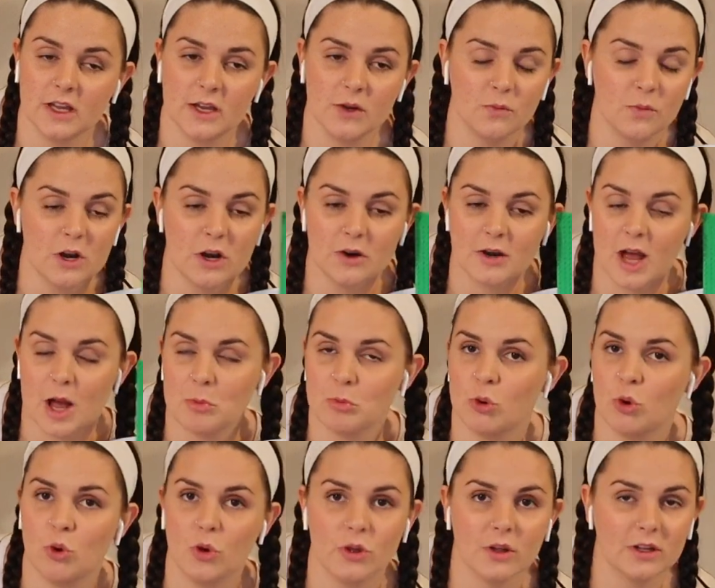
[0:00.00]
and we are not
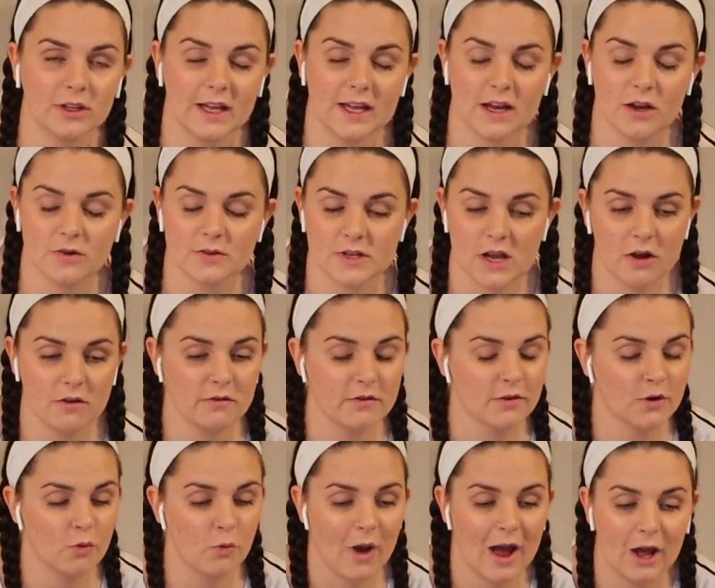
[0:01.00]
pulling the Legos out
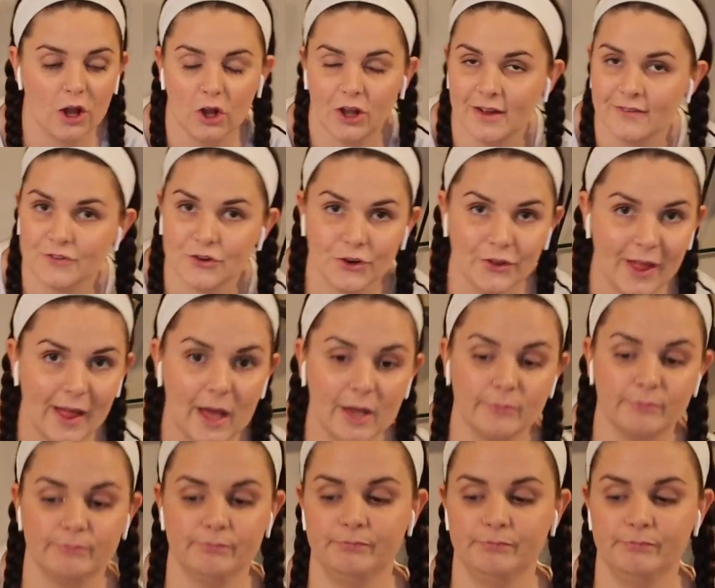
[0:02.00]
for a while after that.